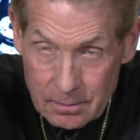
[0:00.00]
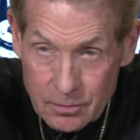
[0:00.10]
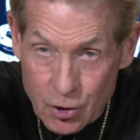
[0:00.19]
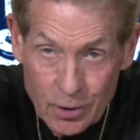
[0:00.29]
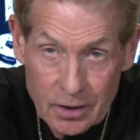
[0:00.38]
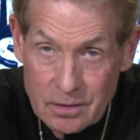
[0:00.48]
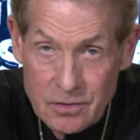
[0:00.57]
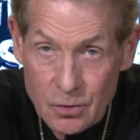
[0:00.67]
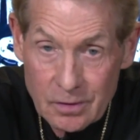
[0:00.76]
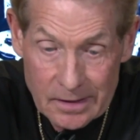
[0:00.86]
Jerry could
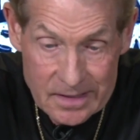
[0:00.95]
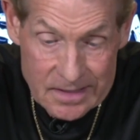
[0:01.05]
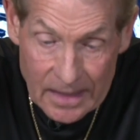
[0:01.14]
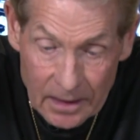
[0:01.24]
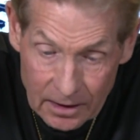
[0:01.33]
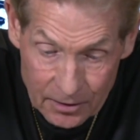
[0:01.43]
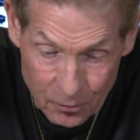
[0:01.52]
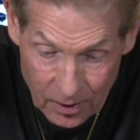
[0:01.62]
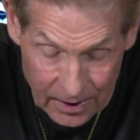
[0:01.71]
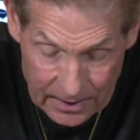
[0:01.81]
certainly sell it,
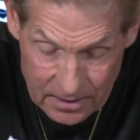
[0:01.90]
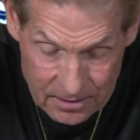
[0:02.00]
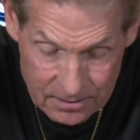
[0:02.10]
right?